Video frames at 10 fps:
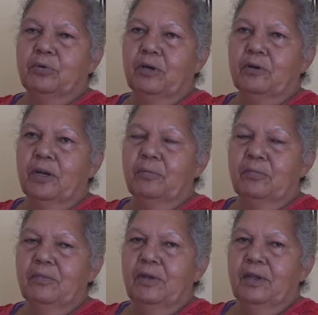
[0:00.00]
program,
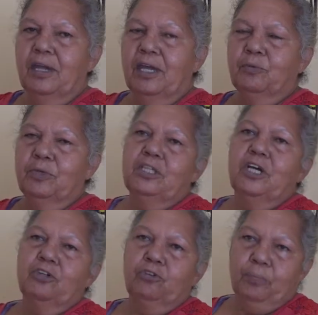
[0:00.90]
and we'd
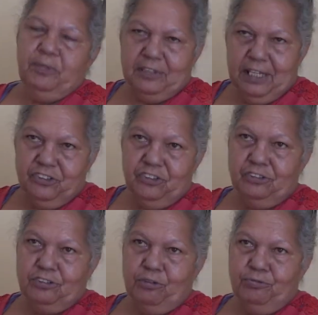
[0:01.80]
go and drop his
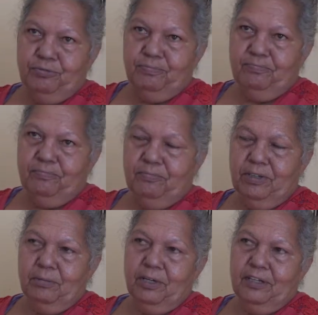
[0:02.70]
lunches off, me
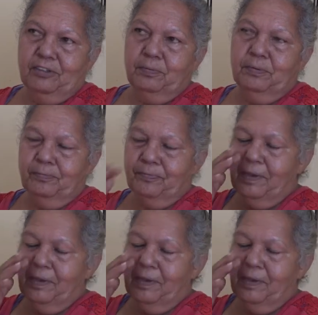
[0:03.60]
and my husband.